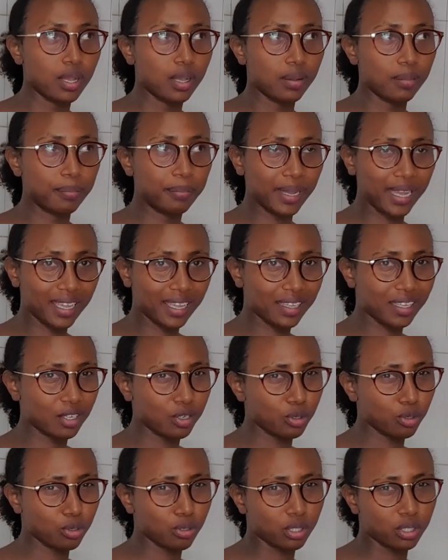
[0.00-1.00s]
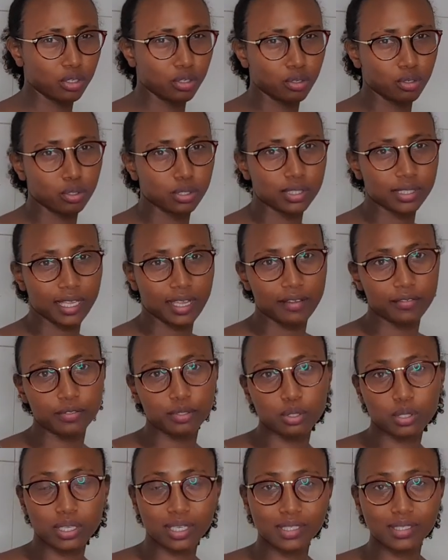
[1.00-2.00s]
buy kidogo stuff so
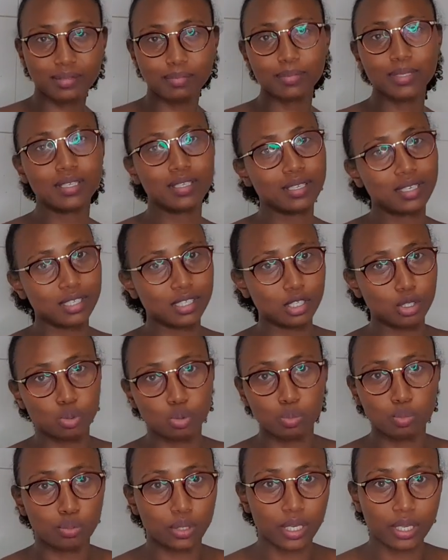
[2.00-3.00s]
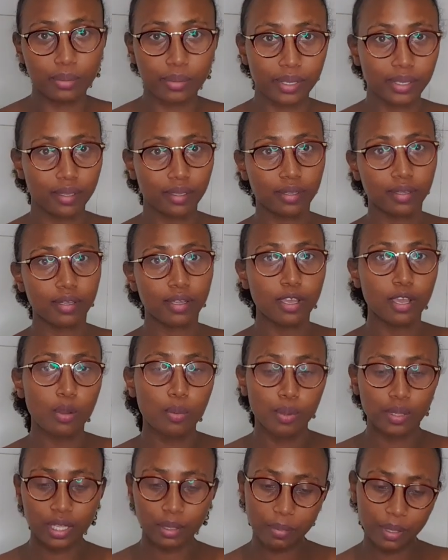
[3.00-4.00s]
that me nisisumbuliwe.
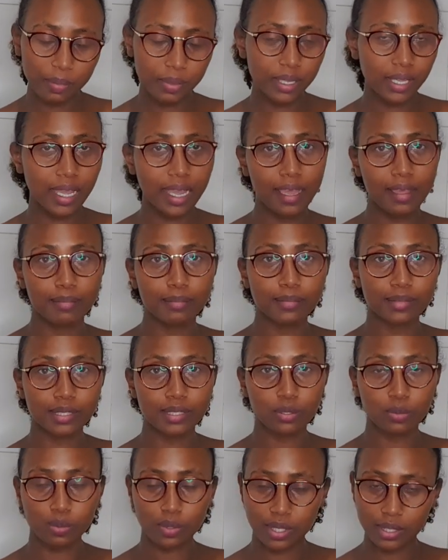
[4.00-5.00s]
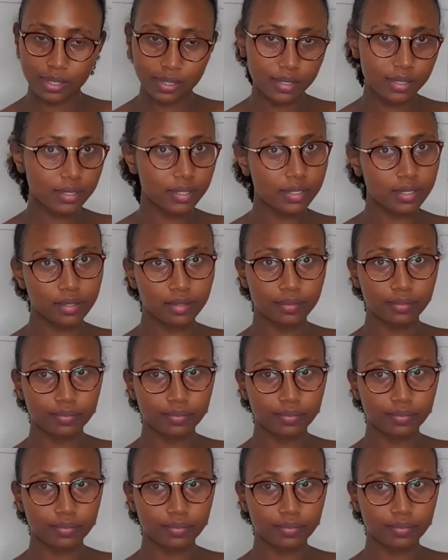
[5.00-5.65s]
When the baby comes, we're just